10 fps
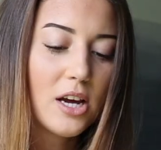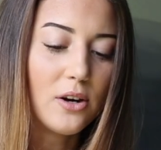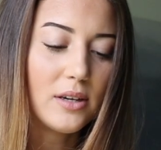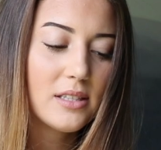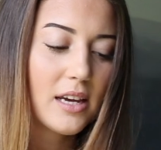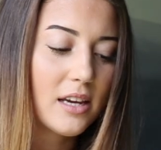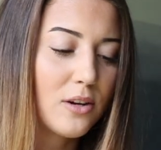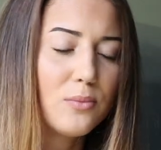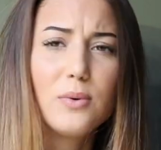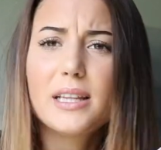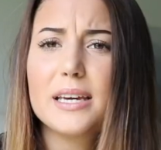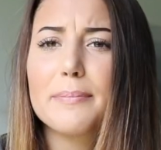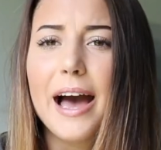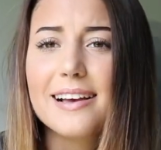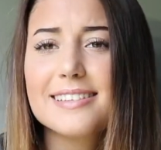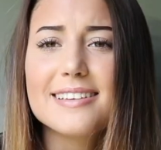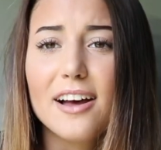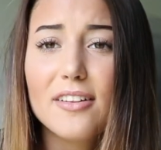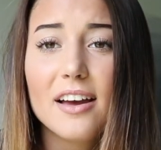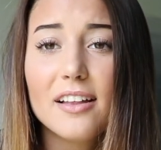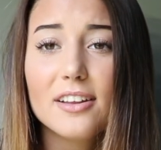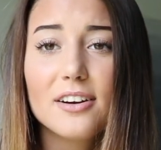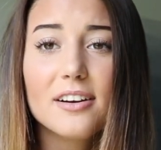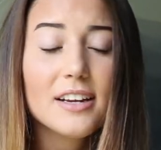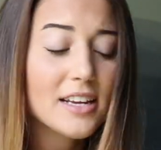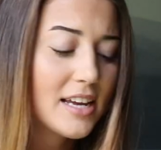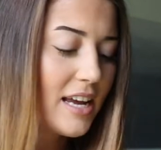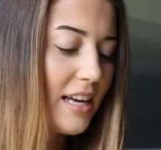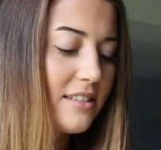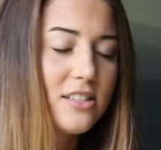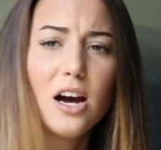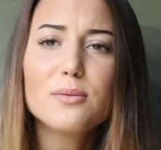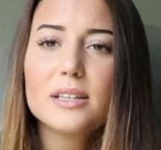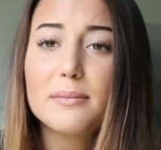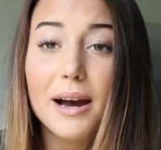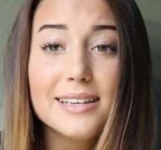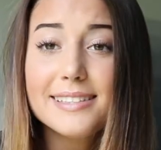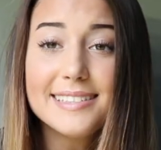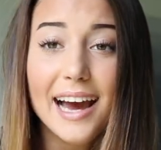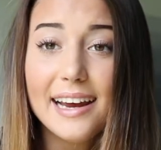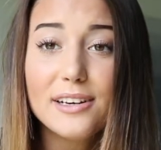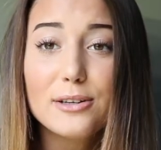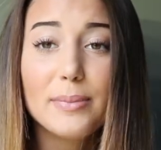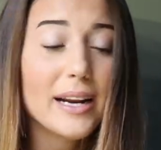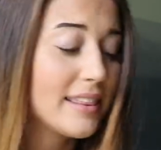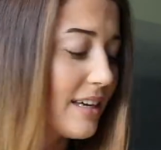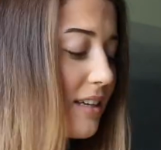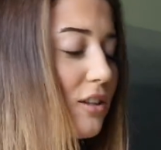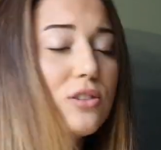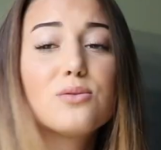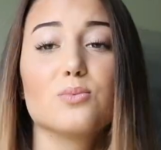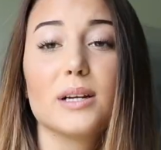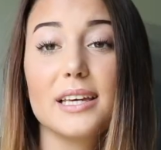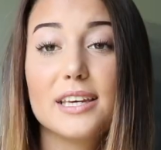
know, it's like a really pastel color. It's not really my style, but I think it looks really